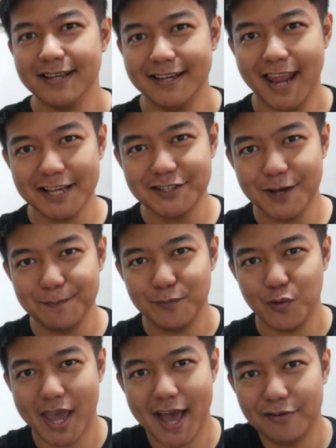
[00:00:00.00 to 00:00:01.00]
Next up,
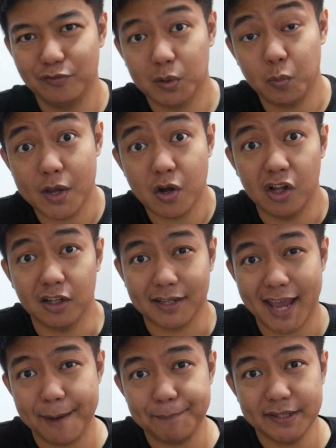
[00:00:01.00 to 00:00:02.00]
we have what we call
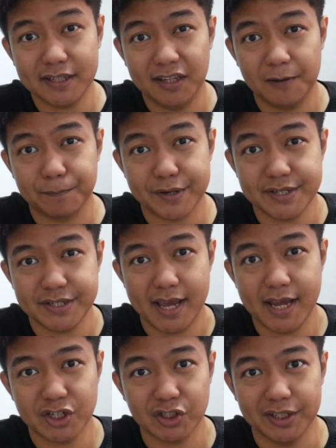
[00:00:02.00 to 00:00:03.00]
capital
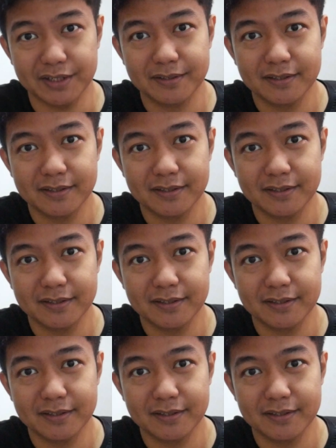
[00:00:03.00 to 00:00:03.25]
appreciation.